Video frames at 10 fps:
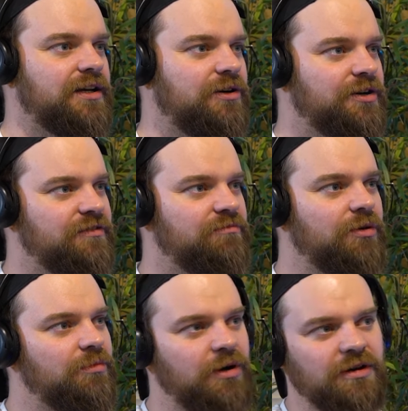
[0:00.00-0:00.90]
Kind of
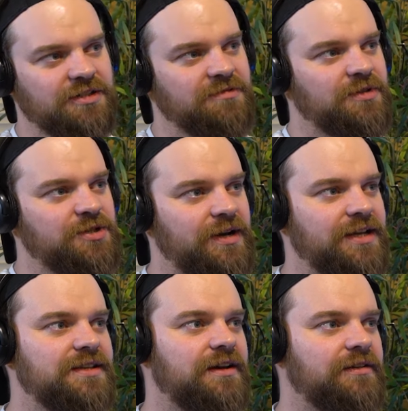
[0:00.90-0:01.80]
bookmarked my
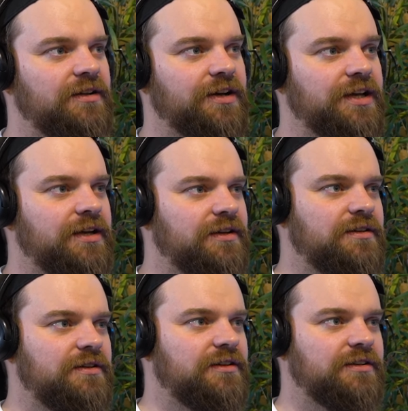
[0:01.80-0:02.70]
20s out, like
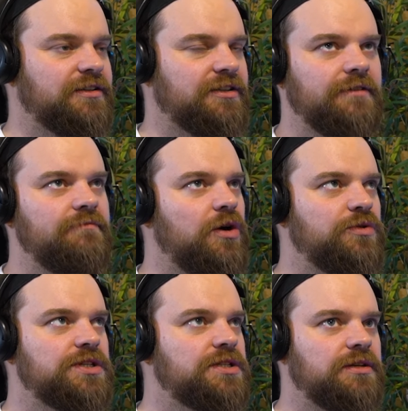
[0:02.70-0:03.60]
the
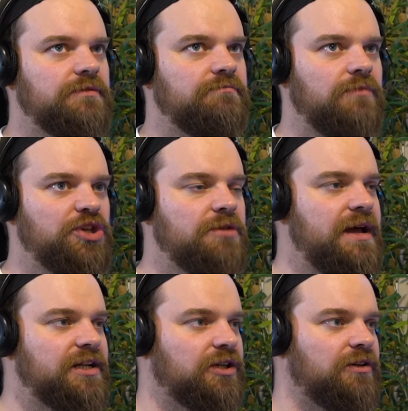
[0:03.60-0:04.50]
most
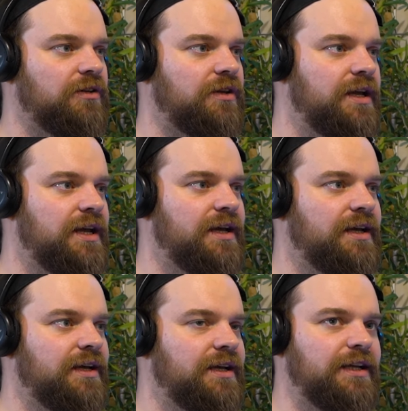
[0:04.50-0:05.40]
monumental
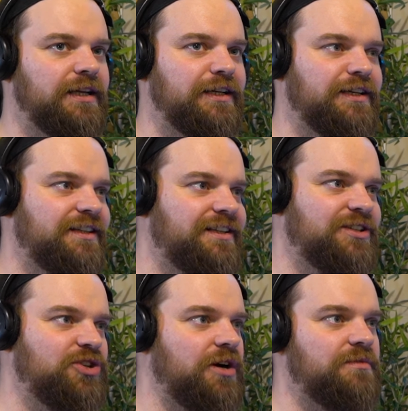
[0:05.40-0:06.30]

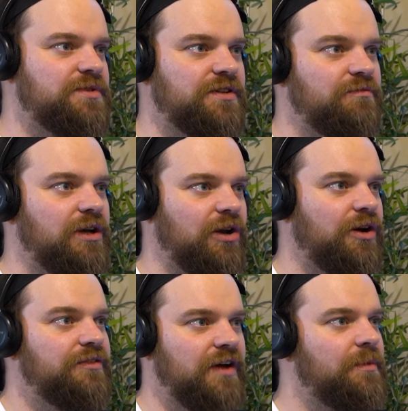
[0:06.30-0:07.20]
times of my
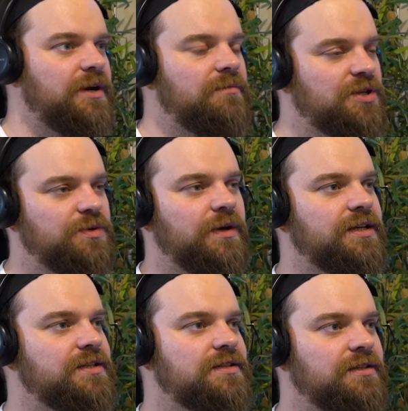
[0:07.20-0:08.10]
life happened in my
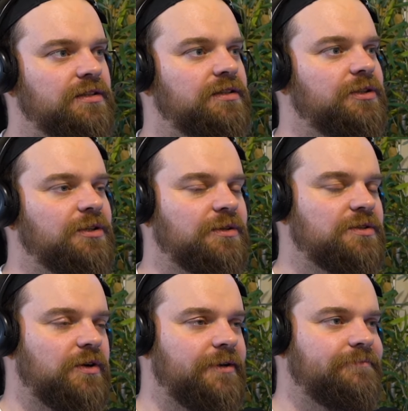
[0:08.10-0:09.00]
20s. You know, it's
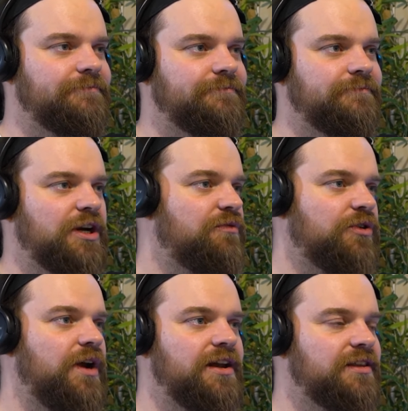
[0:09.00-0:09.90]
great. I don't
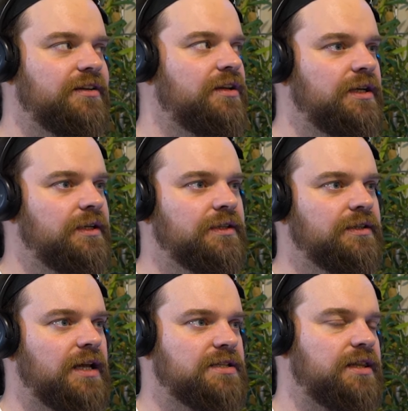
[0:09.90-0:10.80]
regret anything.
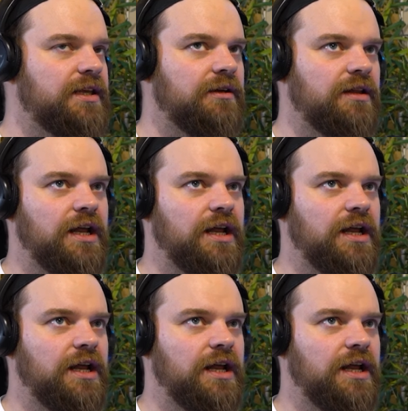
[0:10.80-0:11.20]
That's the thing.